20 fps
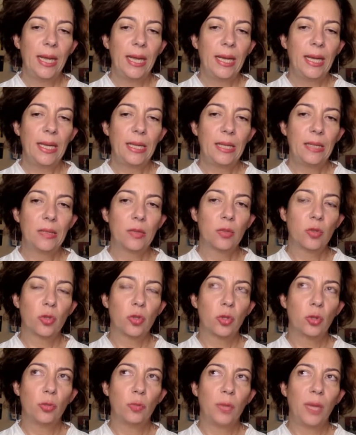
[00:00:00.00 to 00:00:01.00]
is
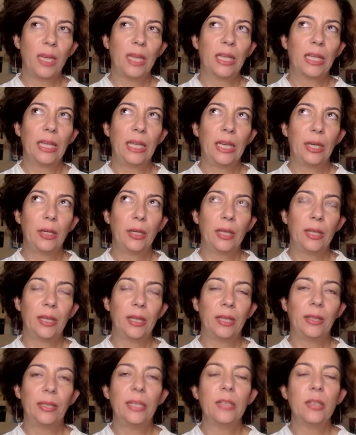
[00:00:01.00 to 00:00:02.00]
to make clear that
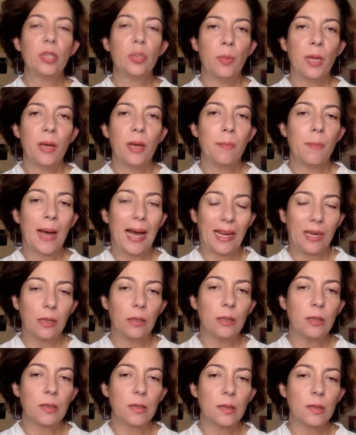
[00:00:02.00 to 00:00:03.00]
there needs to be a
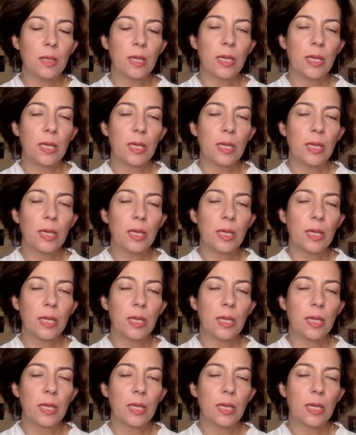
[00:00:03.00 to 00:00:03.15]
balance